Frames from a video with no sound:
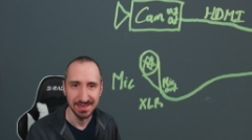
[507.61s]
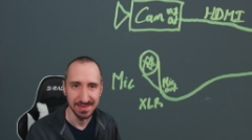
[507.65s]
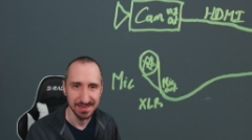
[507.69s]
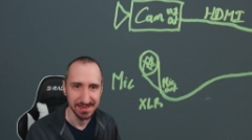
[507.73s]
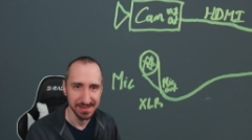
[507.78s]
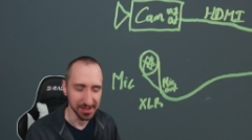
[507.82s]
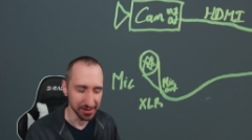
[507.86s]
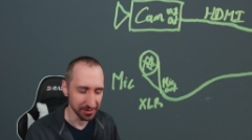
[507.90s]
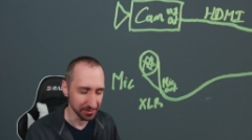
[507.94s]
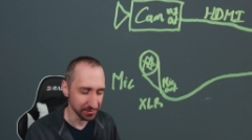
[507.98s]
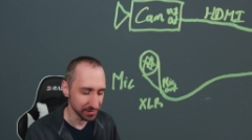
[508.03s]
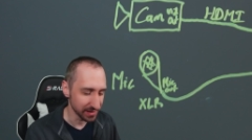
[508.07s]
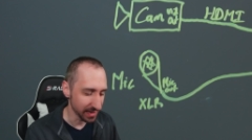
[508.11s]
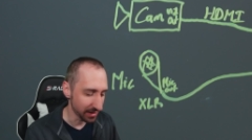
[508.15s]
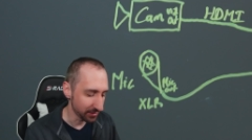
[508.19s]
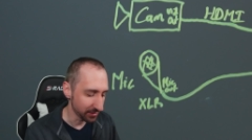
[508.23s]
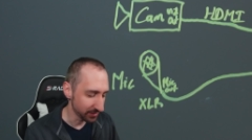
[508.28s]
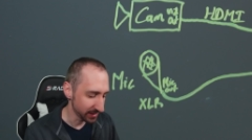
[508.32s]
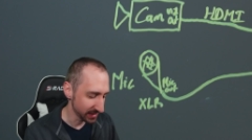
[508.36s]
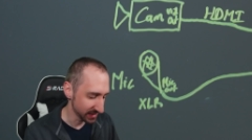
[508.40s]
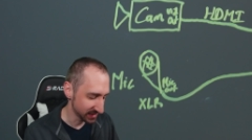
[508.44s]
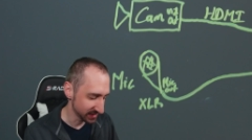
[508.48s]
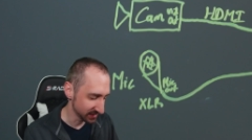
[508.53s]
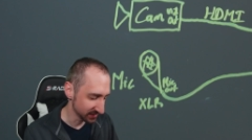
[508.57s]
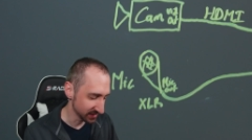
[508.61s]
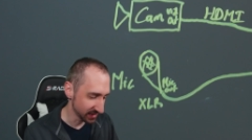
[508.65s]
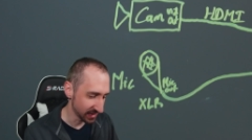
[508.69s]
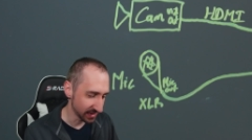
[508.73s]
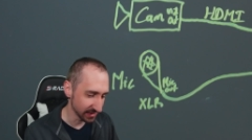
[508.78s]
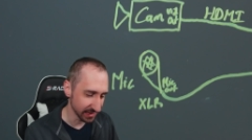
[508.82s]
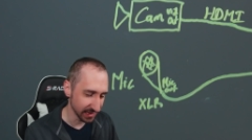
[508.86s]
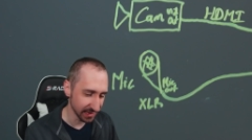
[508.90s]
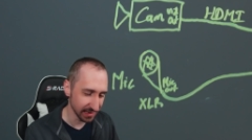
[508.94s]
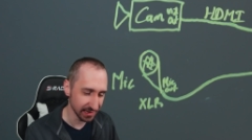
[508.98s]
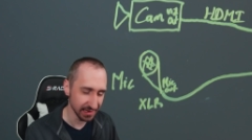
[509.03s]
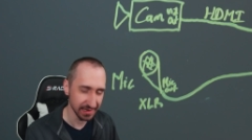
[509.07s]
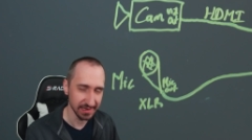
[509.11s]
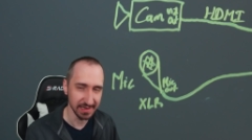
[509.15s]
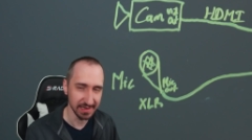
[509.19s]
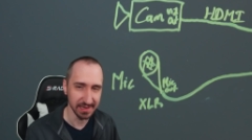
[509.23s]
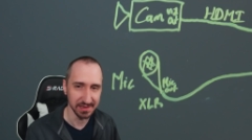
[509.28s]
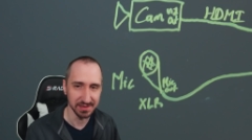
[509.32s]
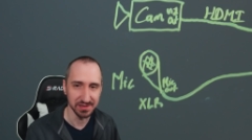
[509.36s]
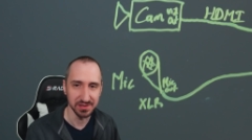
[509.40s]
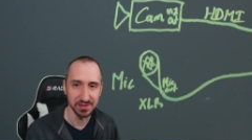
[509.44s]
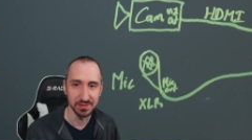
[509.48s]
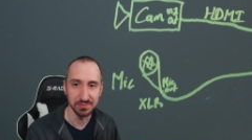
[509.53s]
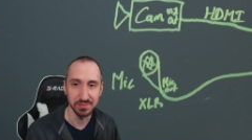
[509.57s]
So that way it's a locking
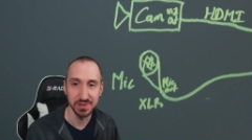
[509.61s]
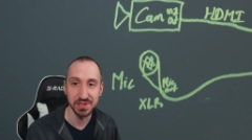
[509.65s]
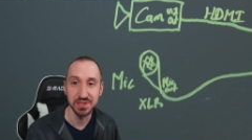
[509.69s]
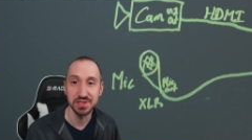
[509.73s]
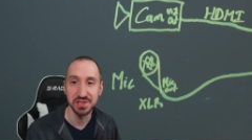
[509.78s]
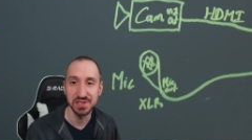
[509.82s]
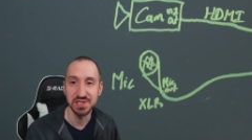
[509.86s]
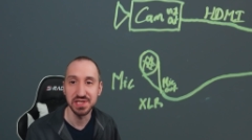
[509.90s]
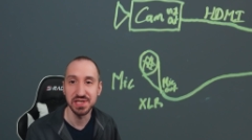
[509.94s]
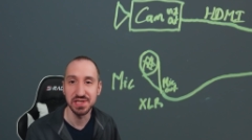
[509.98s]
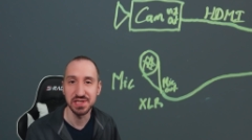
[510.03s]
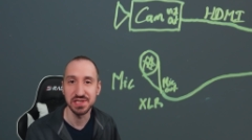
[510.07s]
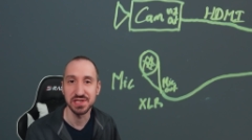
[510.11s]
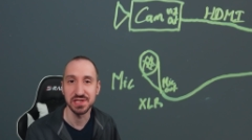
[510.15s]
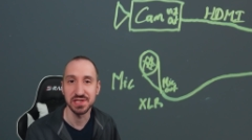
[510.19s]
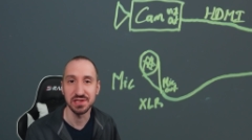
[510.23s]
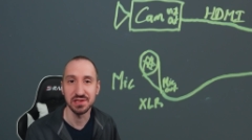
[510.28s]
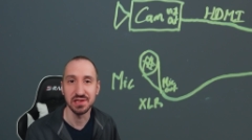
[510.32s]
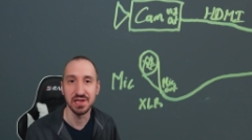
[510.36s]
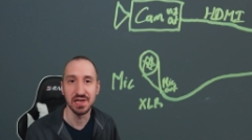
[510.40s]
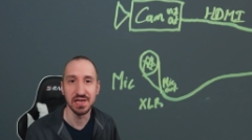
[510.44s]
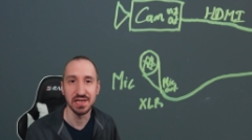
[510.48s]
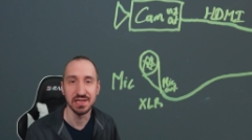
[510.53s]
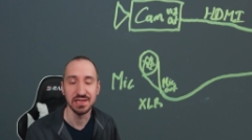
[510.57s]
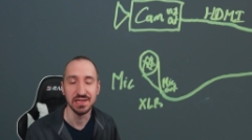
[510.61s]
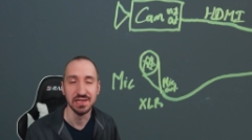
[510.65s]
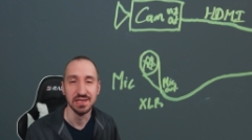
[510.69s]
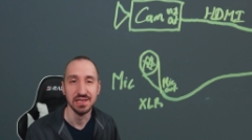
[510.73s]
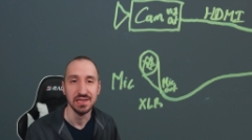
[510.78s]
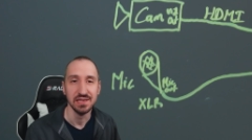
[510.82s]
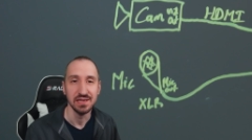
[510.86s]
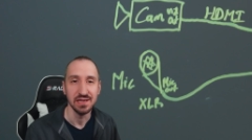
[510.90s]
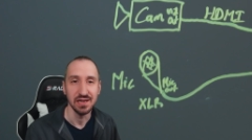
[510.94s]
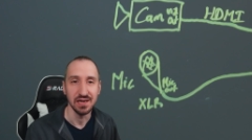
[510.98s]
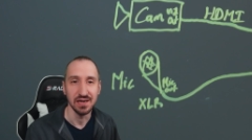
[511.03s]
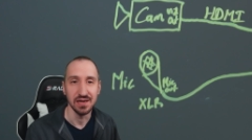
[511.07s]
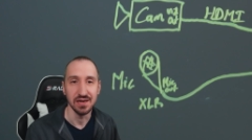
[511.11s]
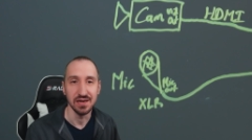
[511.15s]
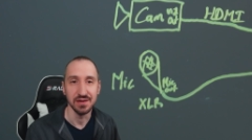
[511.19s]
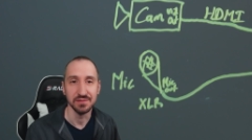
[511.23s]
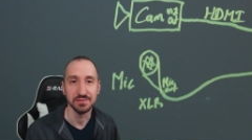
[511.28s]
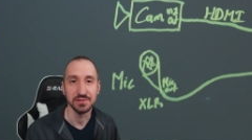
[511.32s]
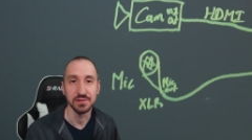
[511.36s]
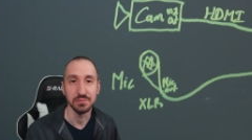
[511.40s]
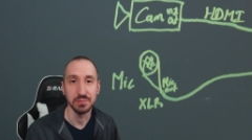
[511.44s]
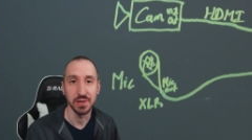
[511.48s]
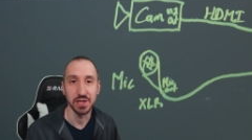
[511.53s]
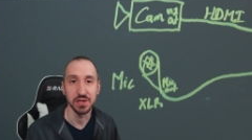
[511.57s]
connector, but you see this a lot uh,
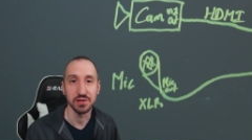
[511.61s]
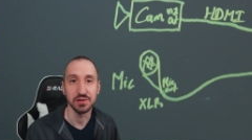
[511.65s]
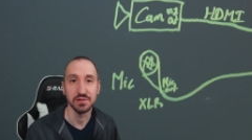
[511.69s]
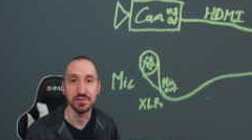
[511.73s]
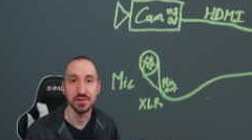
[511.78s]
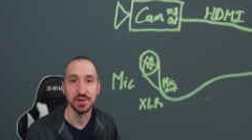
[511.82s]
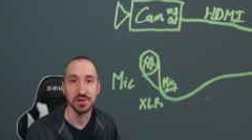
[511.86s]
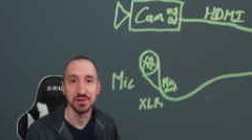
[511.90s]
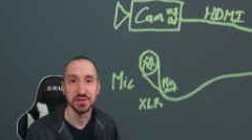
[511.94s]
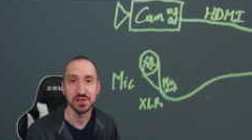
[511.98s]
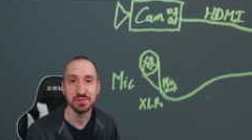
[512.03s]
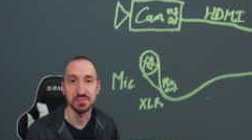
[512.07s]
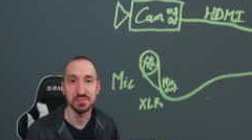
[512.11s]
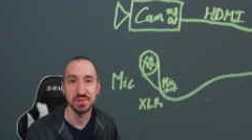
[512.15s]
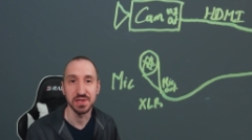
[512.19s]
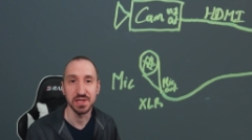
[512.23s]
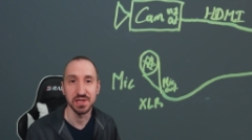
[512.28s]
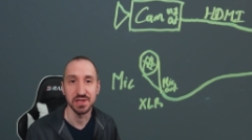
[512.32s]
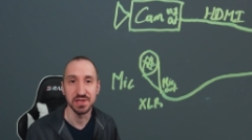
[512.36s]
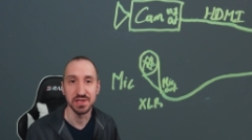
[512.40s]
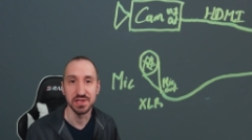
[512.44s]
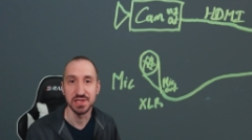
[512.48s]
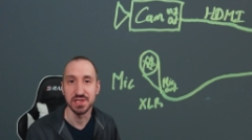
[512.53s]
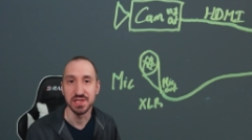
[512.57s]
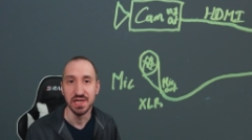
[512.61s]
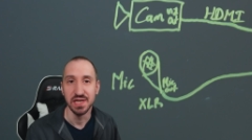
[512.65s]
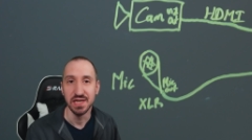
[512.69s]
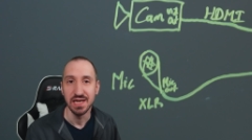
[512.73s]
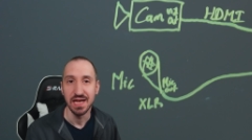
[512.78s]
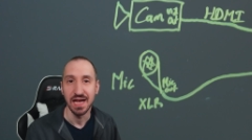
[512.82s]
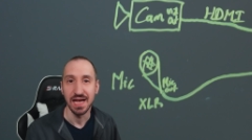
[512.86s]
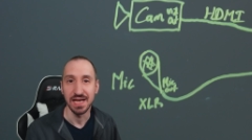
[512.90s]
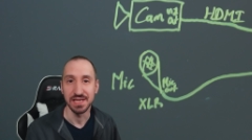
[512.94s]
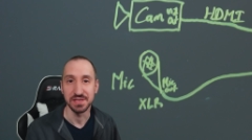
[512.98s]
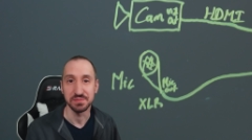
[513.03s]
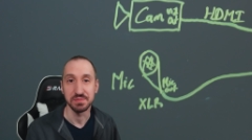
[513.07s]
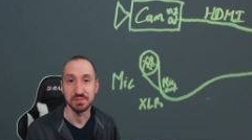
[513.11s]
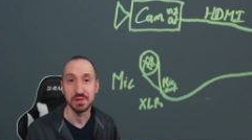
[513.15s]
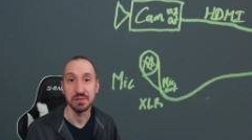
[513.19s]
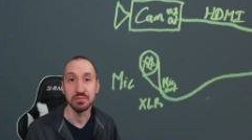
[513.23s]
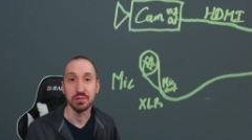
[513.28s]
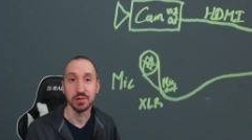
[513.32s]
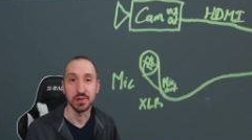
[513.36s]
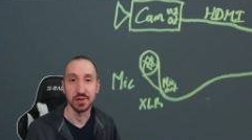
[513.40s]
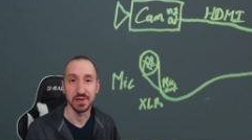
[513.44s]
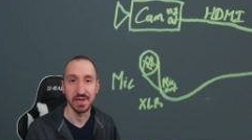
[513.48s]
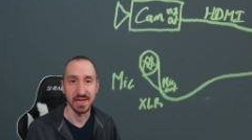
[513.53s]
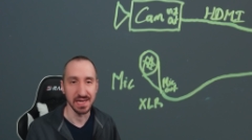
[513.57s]
for microphones because as
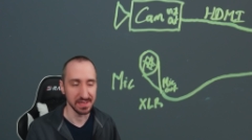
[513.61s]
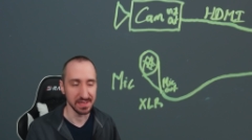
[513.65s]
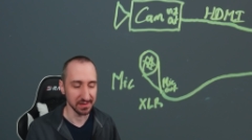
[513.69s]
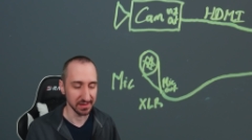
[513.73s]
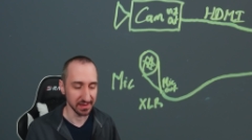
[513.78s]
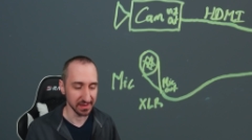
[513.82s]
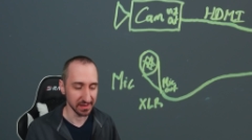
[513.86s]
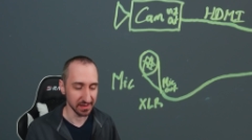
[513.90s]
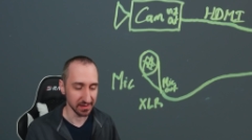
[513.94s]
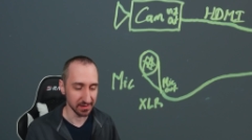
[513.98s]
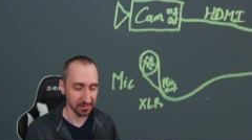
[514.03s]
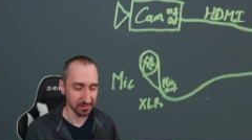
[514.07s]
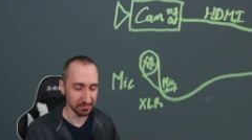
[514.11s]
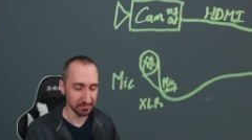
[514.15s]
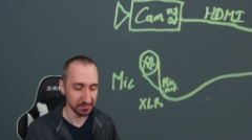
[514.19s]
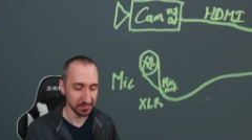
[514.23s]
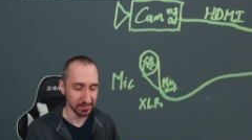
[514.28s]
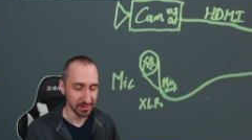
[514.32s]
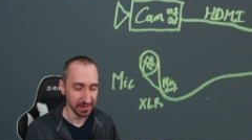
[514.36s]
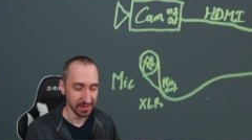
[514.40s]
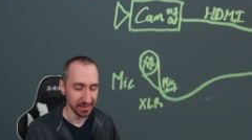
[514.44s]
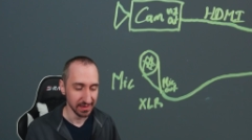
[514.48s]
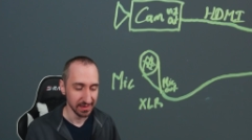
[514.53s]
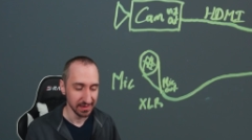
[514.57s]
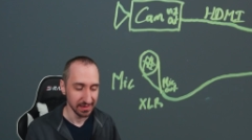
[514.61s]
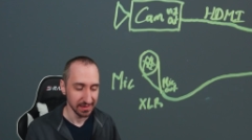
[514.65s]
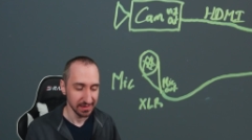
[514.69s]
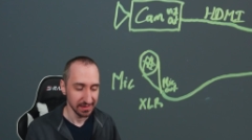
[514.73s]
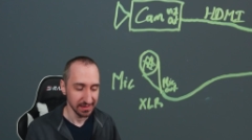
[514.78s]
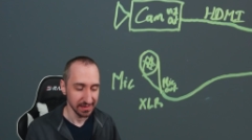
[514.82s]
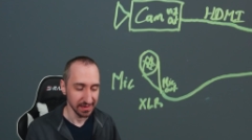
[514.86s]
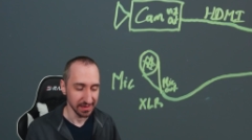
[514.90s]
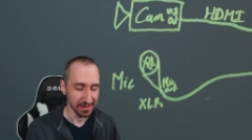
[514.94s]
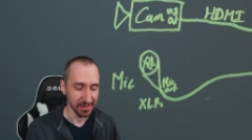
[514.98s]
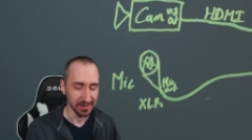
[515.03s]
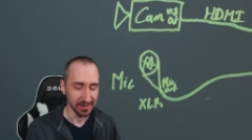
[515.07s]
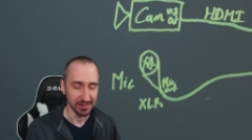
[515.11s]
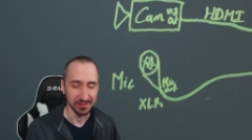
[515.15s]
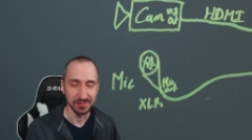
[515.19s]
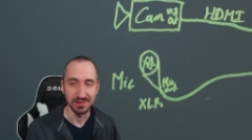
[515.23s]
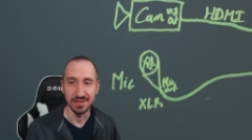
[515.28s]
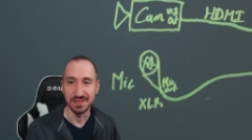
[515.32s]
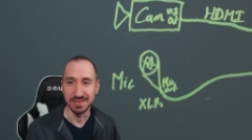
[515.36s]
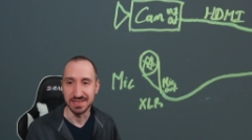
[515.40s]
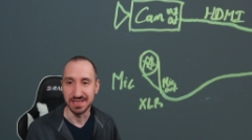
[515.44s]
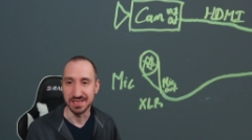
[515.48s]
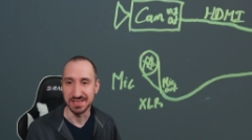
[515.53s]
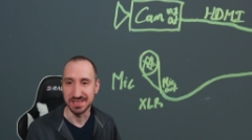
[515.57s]
people are handling them, you know,
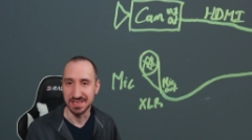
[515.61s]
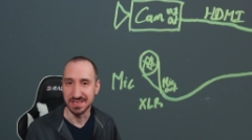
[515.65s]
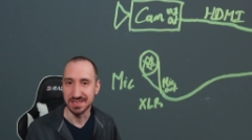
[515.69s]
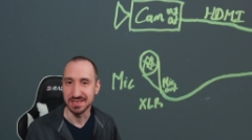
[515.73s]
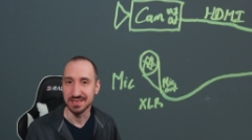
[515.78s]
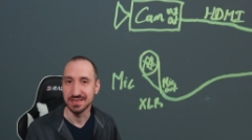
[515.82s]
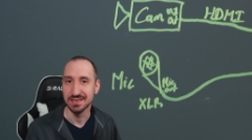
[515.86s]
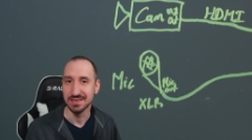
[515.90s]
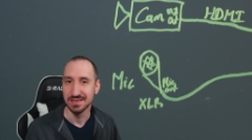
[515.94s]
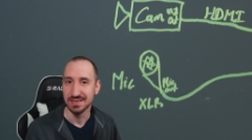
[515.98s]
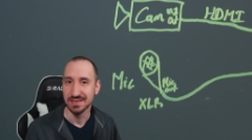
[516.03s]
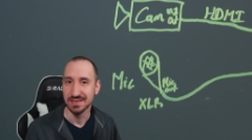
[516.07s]
it doesn't